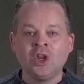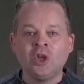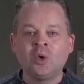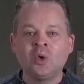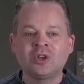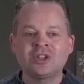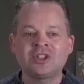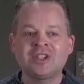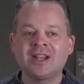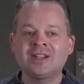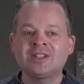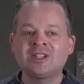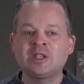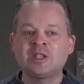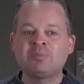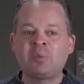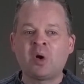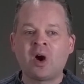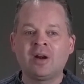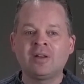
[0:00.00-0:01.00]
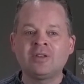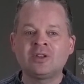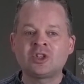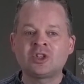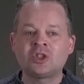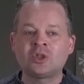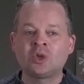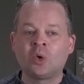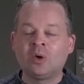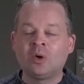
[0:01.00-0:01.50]
Your sex is part of the
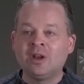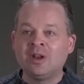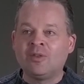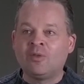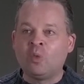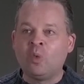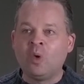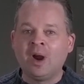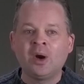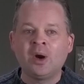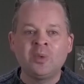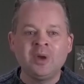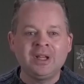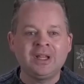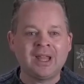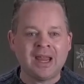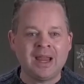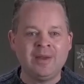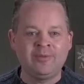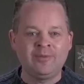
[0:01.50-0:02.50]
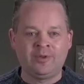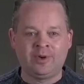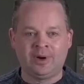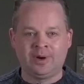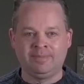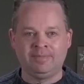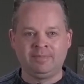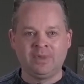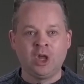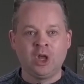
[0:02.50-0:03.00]
story of where we came
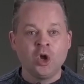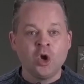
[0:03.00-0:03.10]
from,